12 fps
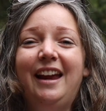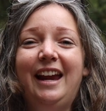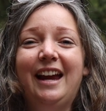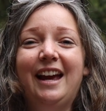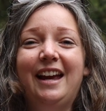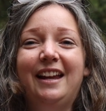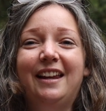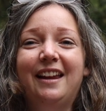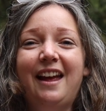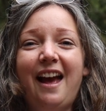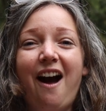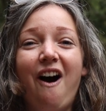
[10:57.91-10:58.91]
and
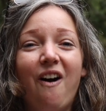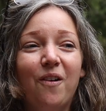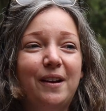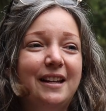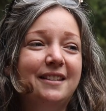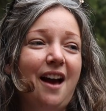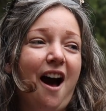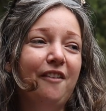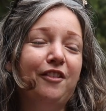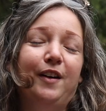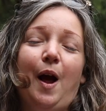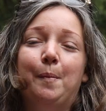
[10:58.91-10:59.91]
always
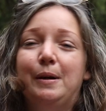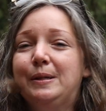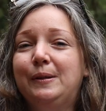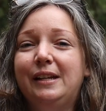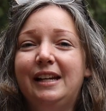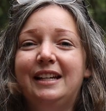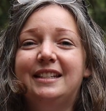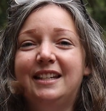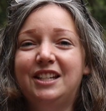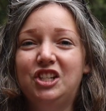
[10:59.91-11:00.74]
offer an opportunity to